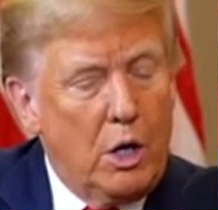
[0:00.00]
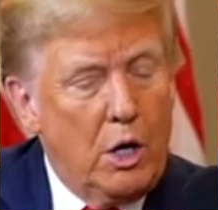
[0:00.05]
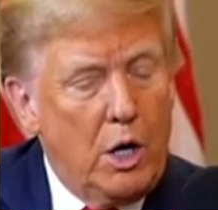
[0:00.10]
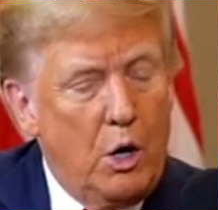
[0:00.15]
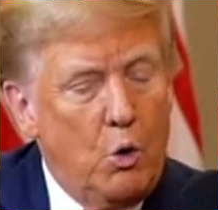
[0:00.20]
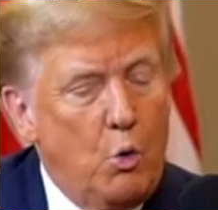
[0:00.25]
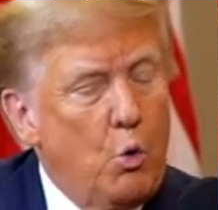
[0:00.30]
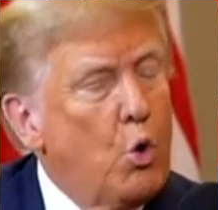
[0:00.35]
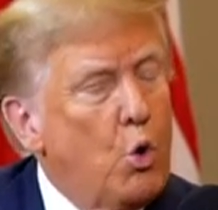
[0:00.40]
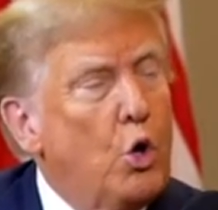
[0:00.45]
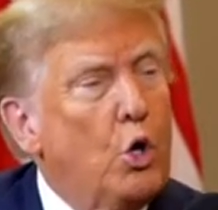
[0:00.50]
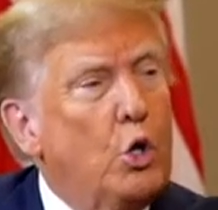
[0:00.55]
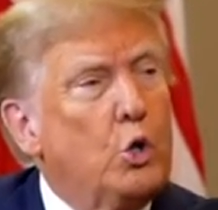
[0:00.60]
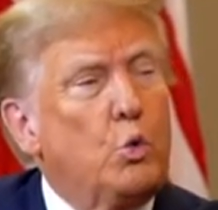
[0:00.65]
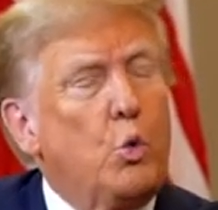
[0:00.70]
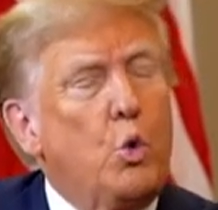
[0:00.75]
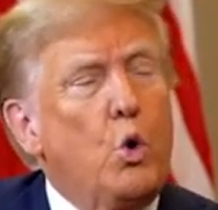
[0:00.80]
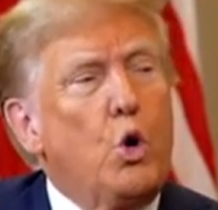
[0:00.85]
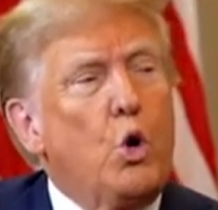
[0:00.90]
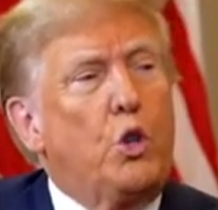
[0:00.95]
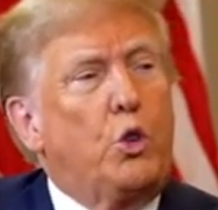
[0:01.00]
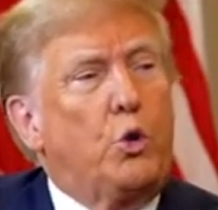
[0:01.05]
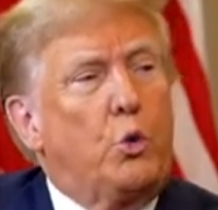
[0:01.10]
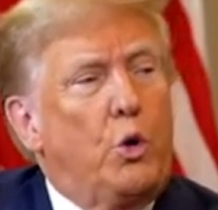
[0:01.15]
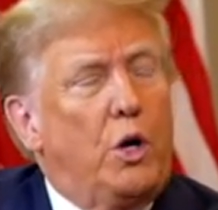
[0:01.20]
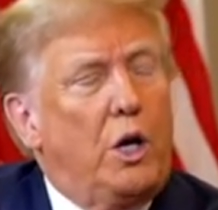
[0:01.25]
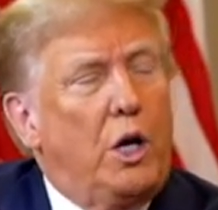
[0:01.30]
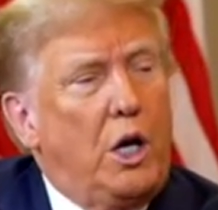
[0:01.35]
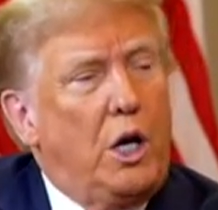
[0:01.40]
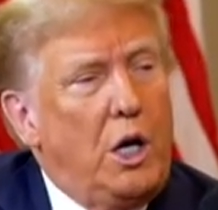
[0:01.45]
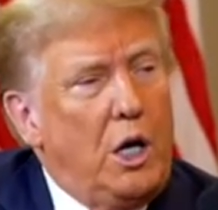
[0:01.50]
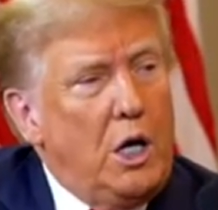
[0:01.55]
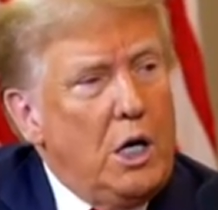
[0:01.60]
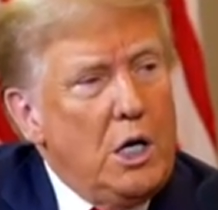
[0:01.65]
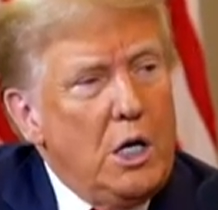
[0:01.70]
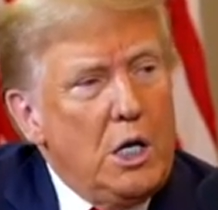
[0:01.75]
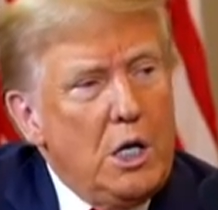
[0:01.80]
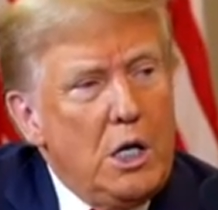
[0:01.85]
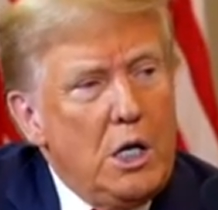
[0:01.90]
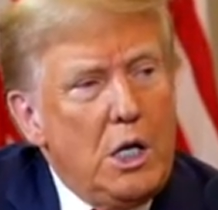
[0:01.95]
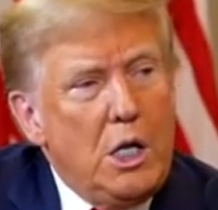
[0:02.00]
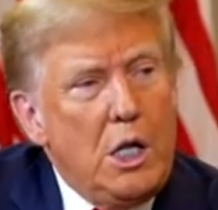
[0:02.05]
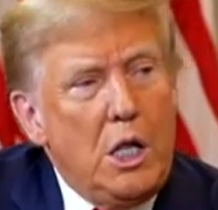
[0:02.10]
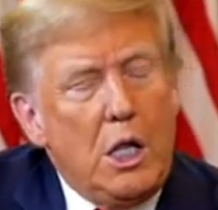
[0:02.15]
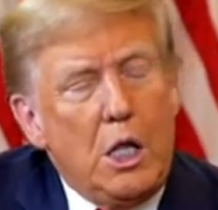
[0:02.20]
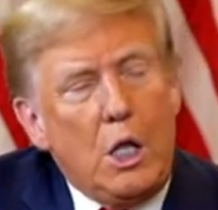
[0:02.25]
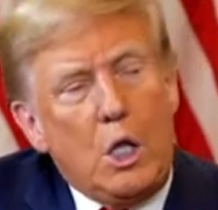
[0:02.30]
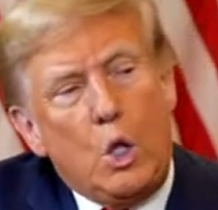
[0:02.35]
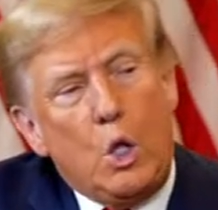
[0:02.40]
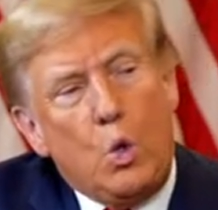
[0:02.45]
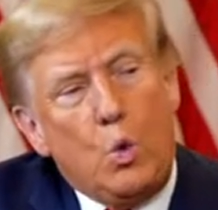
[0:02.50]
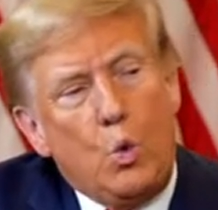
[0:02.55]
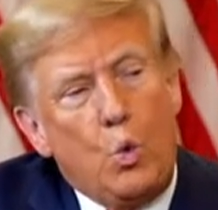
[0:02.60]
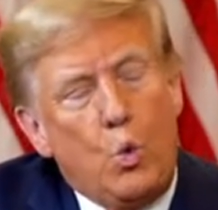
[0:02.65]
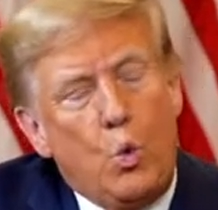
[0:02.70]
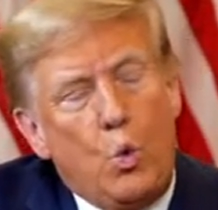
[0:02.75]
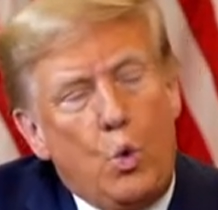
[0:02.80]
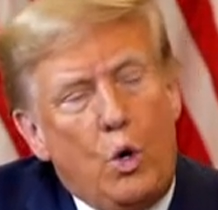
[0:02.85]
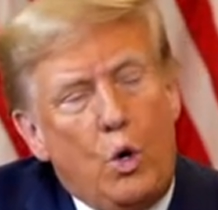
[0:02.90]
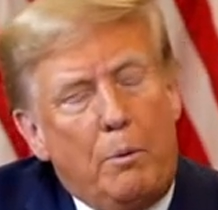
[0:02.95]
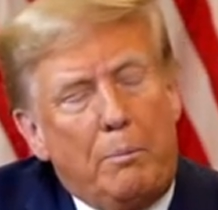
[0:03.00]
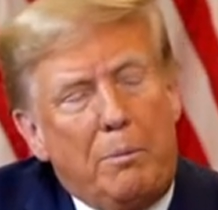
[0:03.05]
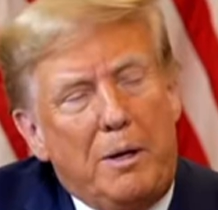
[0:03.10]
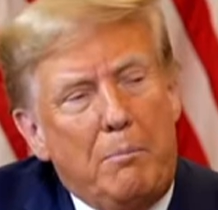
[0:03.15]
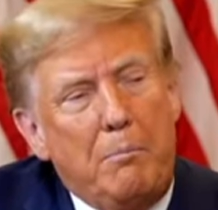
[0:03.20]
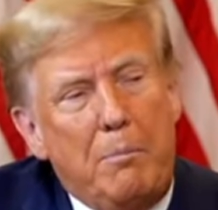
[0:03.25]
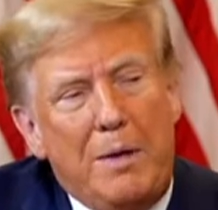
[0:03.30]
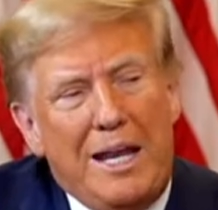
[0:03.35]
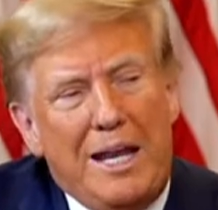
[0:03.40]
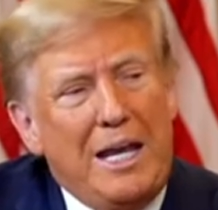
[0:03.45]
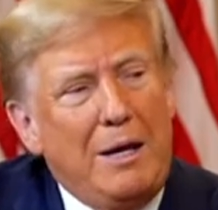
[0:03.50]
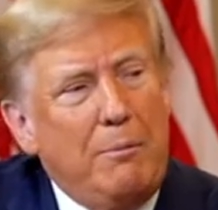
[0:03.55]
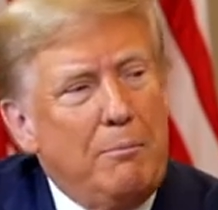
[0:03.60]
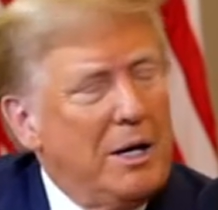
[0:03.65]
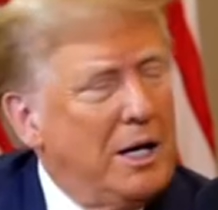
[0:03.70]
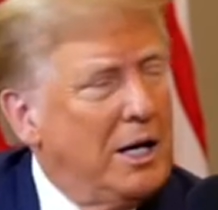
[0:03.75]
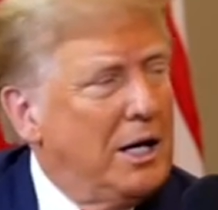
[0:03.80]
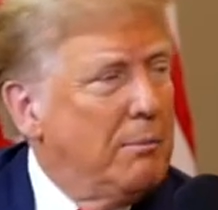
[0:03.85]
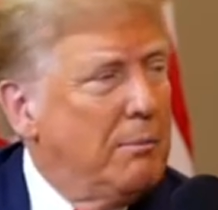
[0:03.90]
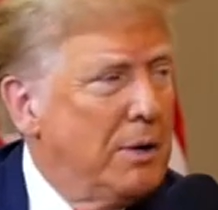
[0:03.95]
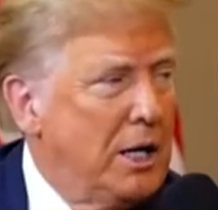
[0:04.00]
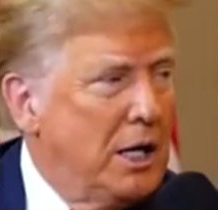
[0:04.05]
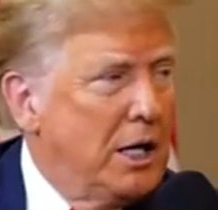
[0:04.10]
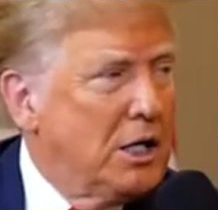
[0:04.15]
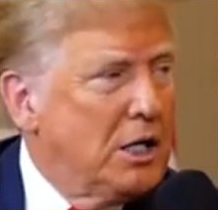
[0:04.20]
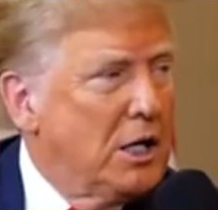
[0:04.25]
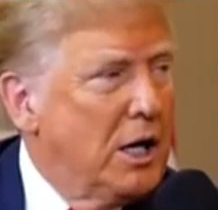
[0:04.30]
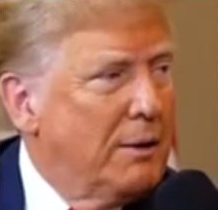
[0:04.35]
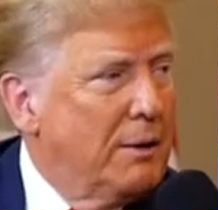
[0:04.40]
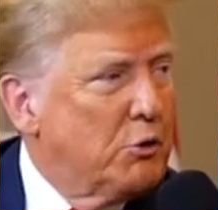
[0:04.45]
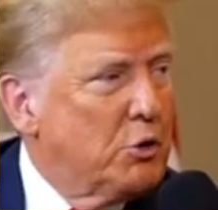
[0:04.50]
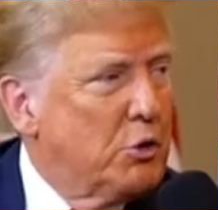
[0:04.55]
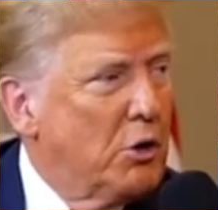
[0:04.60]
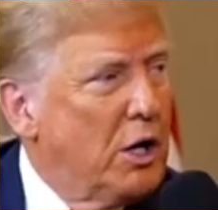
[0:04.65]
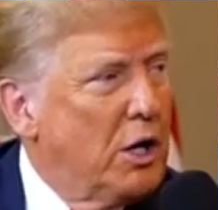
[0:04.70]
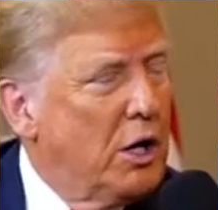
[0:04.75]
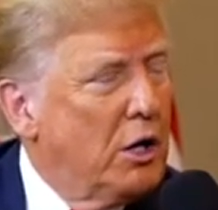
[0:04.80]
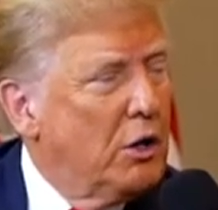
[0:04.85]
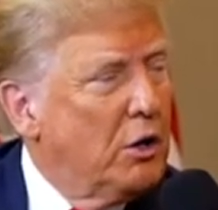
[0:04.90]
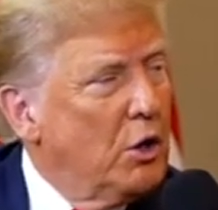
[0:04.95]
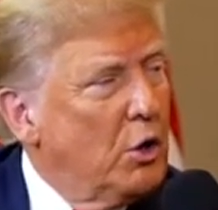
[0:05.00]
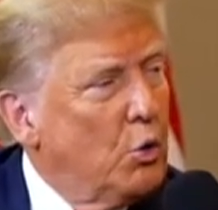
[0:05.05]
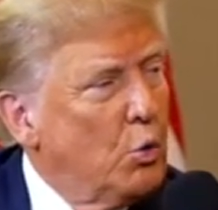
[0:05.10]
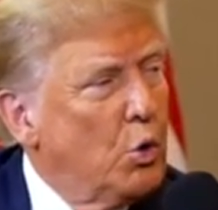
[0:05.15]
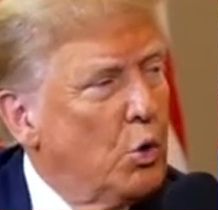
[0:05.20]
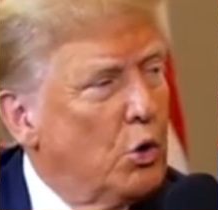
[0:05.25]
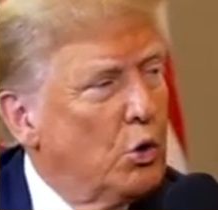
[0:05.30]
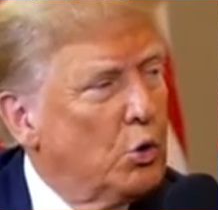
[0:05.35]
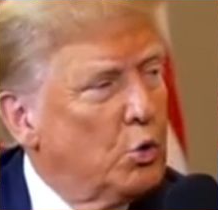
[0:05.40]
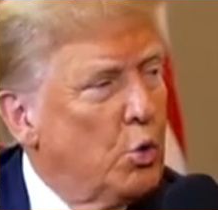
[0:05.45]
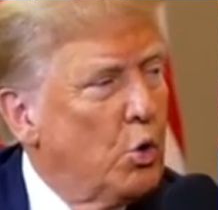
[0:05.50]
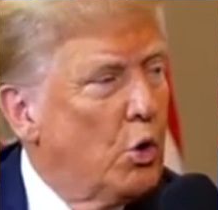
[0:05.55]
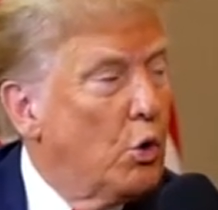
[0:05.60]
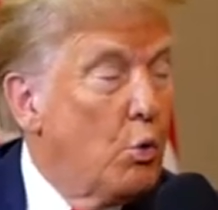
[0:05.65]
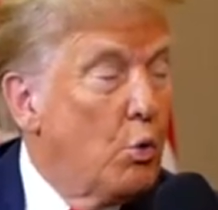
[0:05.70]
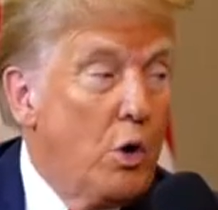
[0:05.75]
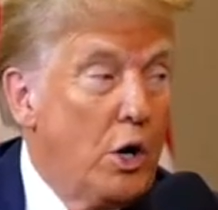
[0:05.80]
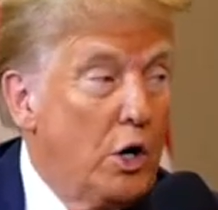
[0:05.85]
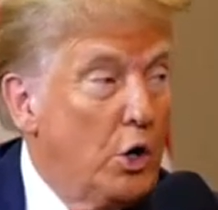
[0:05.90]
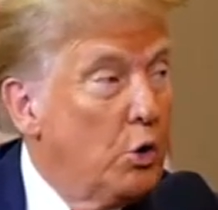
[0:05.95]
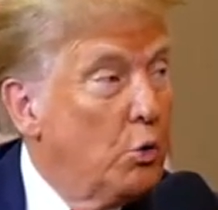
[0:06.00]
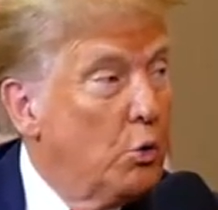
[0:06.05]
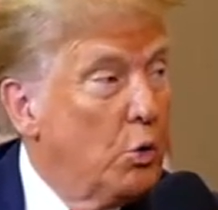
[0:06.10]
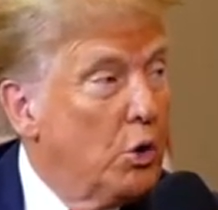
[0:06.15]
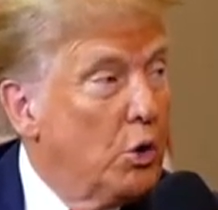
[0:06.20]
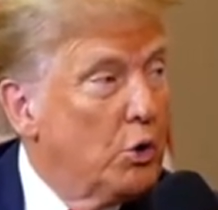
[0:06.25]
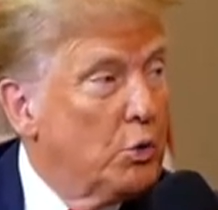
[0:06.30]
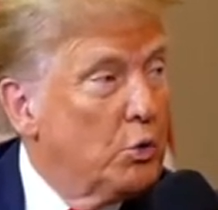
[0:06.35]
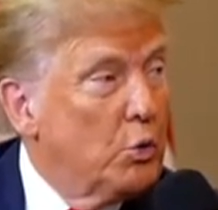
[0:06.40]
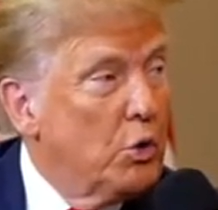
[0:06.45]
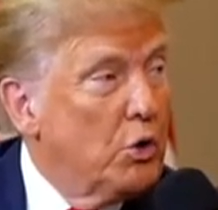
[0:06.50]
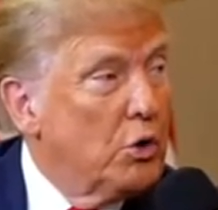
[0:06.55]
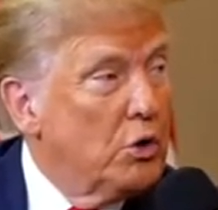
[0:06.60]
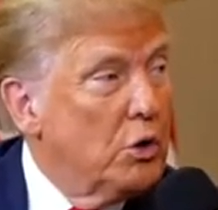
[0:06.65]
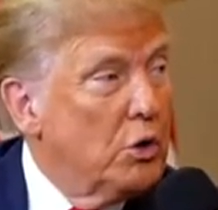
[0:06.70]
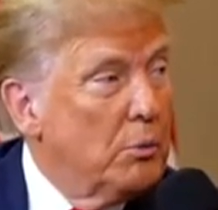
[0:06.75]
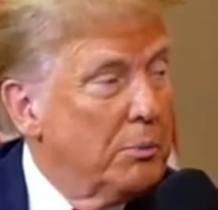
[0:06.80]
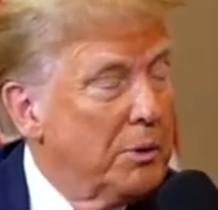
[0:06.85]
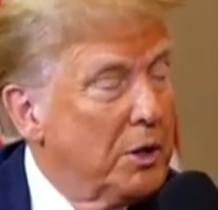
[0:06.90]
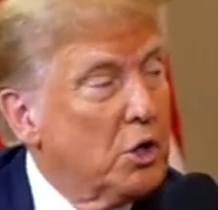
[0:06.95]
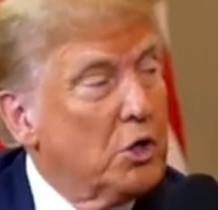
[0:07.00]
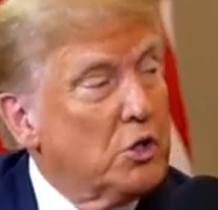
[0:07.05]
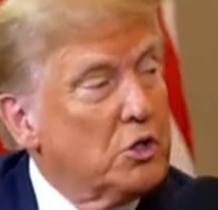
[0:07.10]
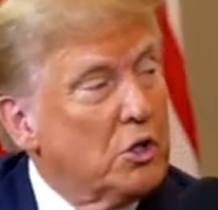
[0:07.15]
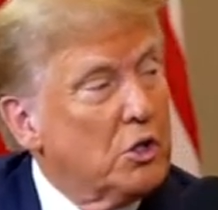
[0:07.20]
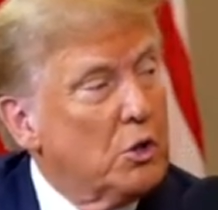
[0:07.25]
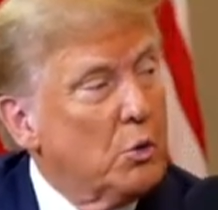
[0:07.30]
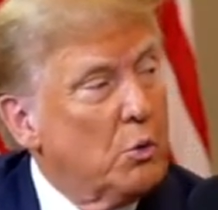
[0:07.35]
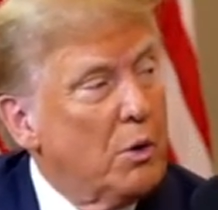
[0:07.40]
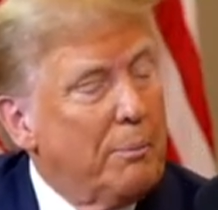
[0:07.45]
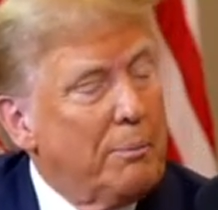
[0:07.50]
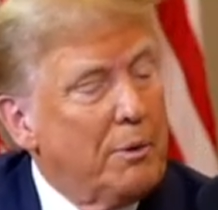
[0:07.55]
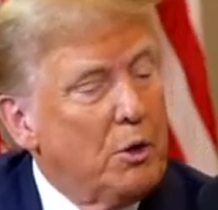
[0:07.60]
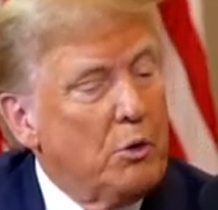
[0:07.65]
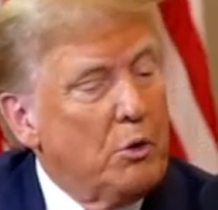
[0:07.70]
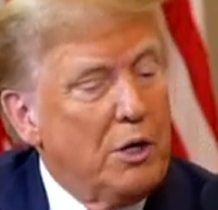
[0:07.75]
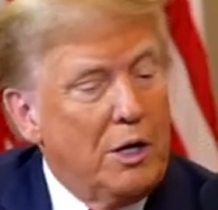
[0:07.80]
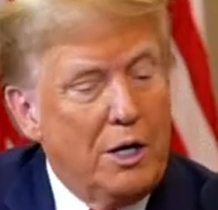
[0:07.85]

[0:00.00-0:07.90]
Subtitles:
A World War III will be many, many, many times greater than World War I or World War II because of the weaponry.